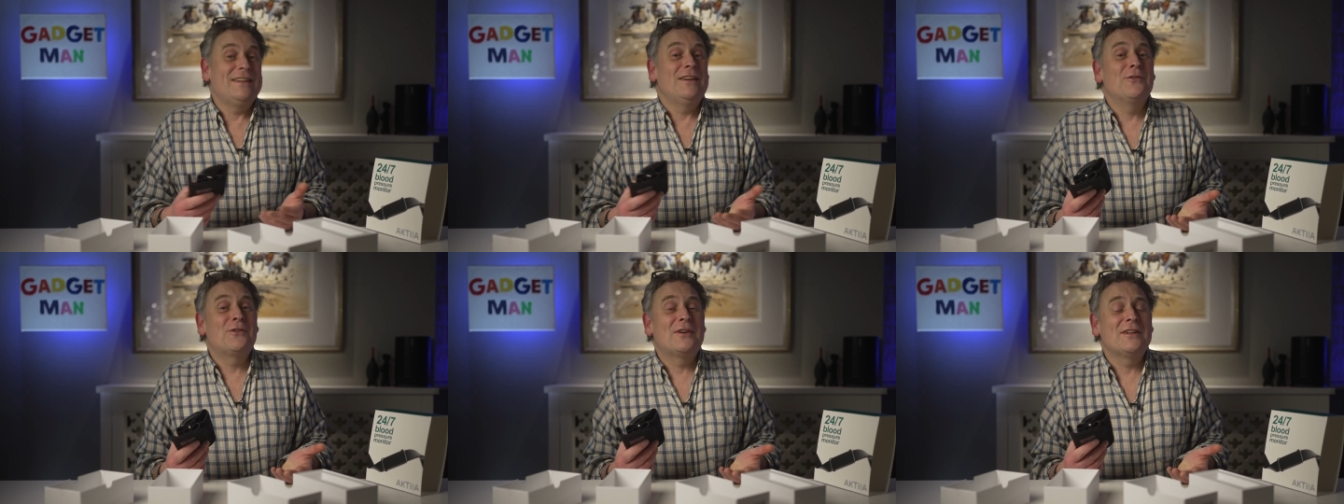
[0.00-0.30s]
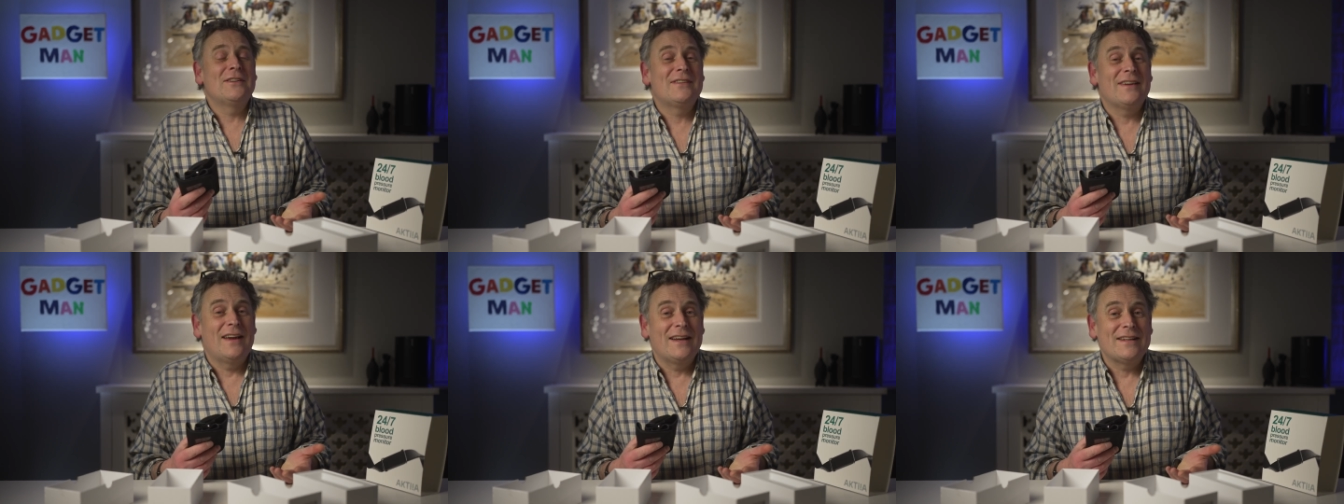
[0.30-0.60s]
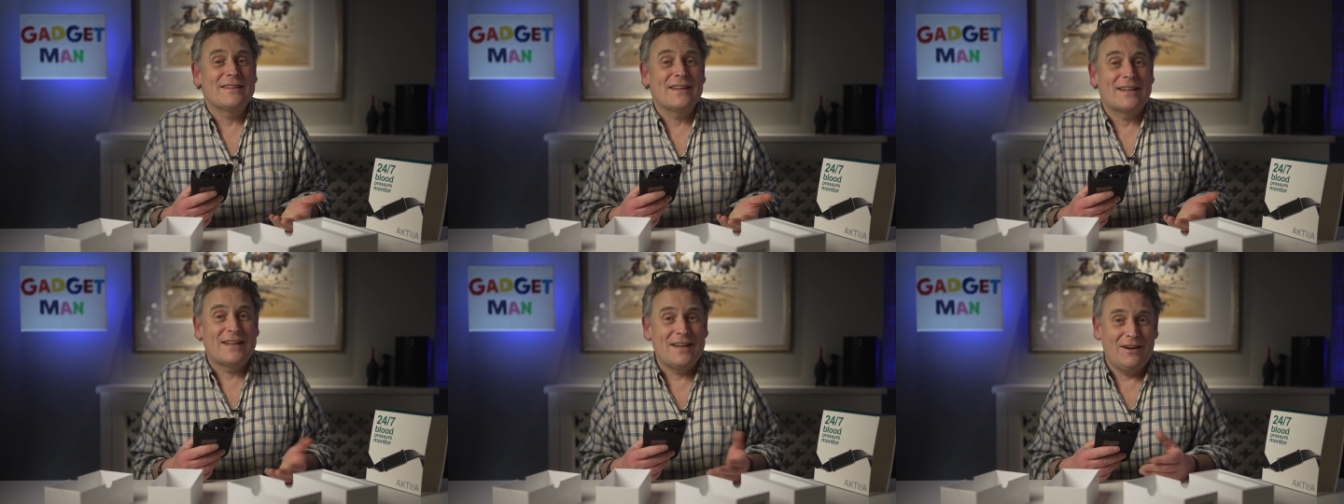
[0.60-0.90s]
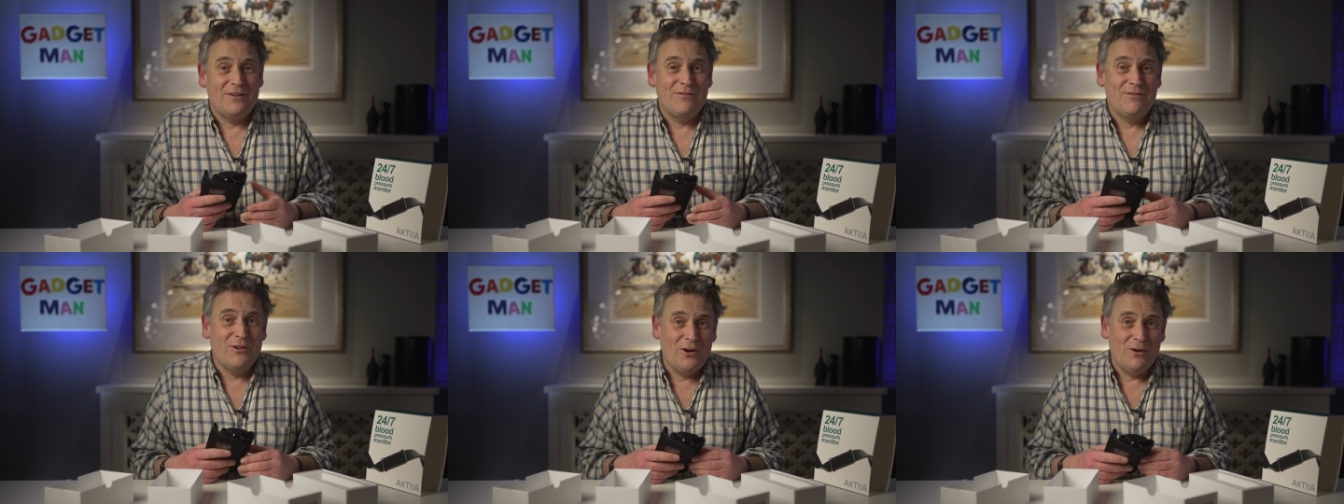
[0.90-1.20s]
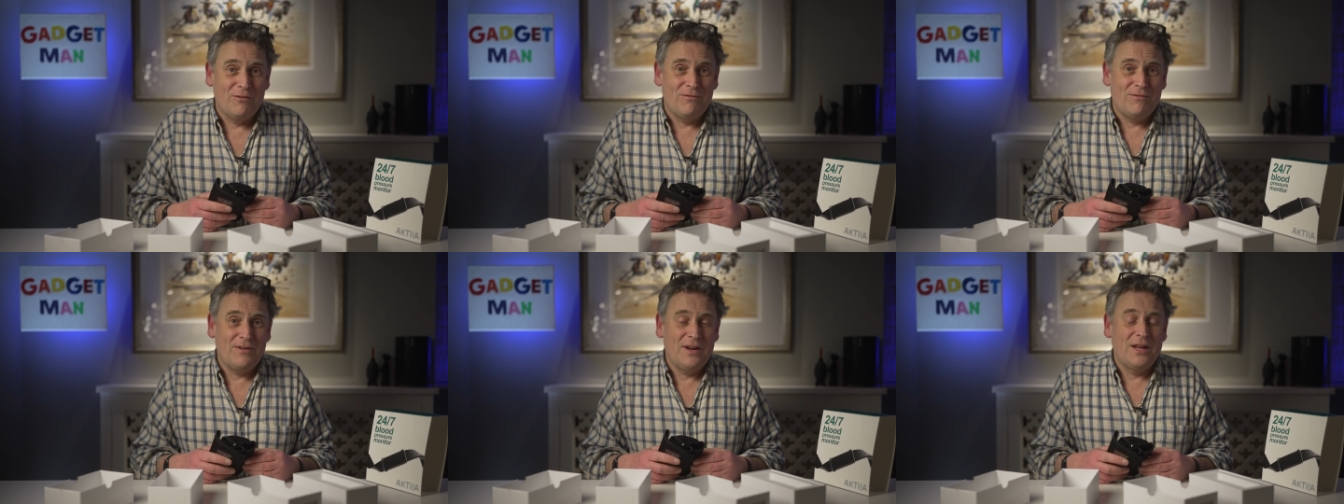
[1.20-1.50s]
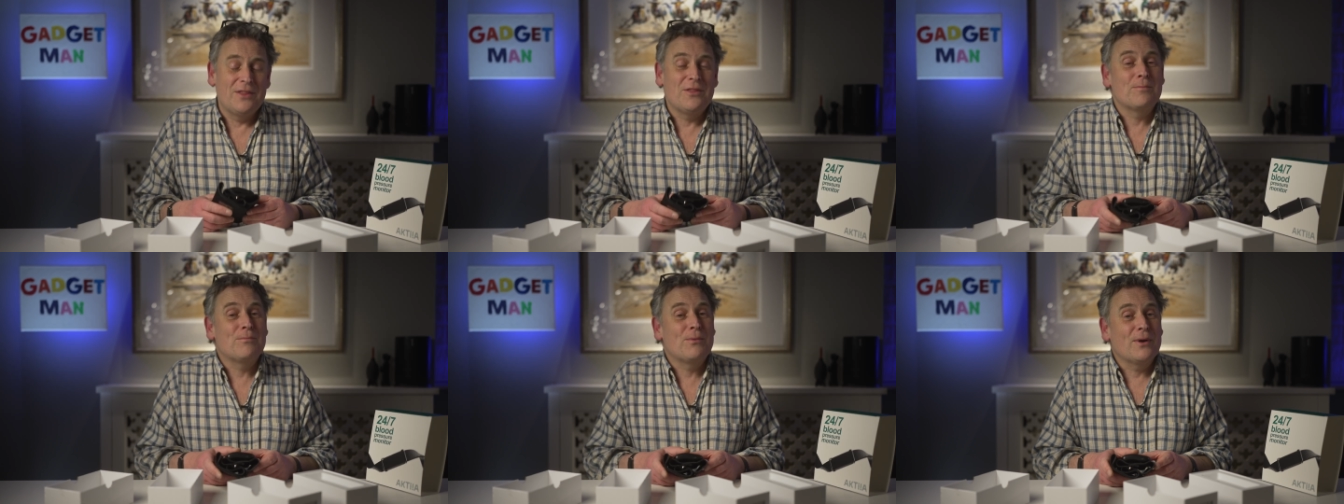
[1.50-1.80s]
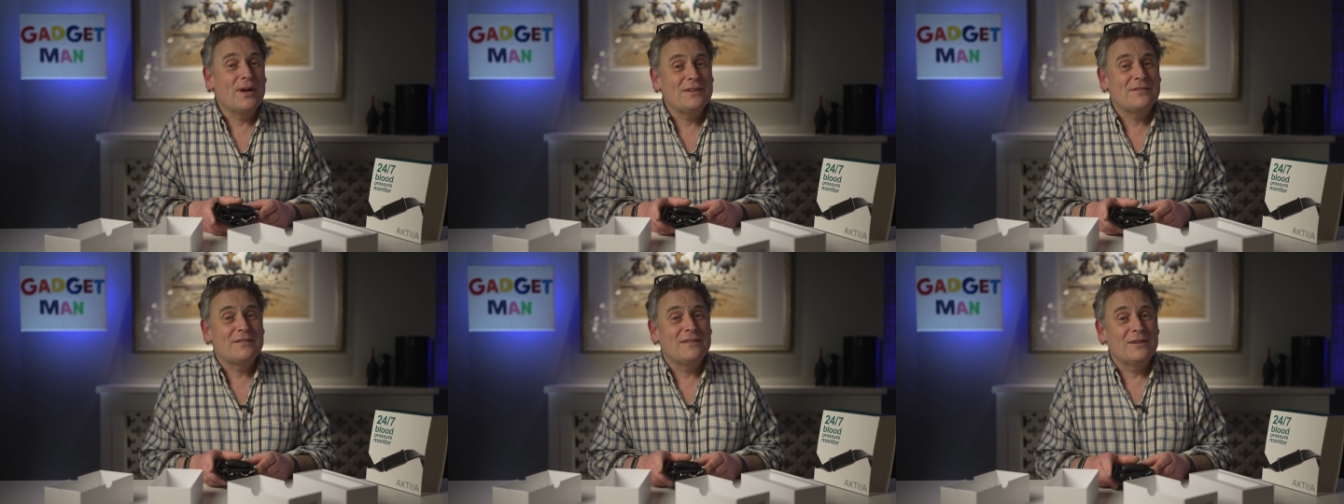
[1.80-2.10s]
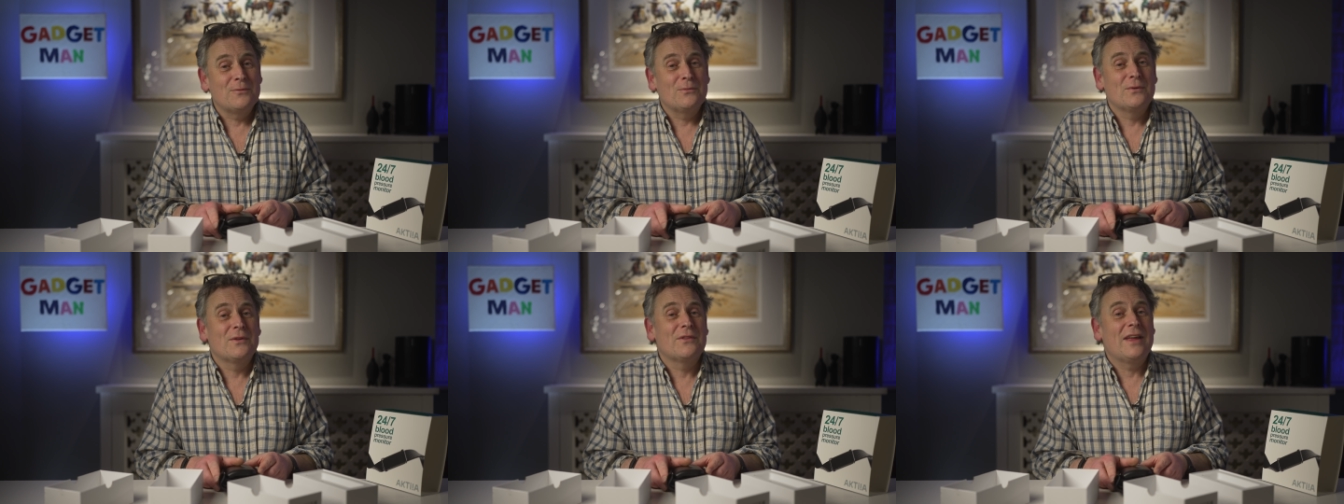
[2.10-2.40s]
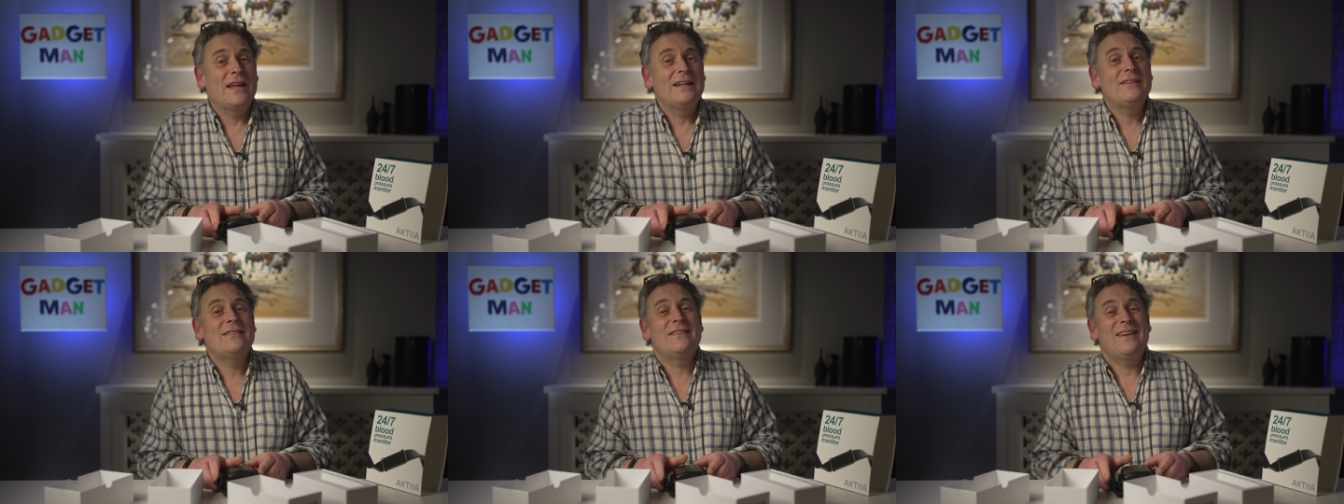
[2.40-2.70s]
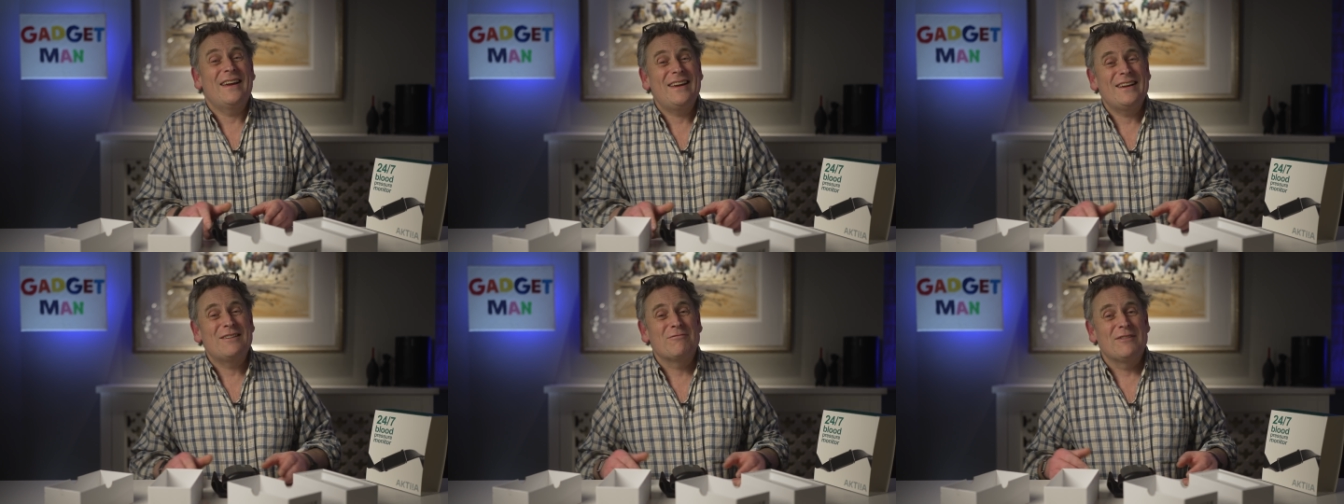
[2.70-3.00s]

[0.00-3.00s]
you can take the cuff off, and the bracelet will then take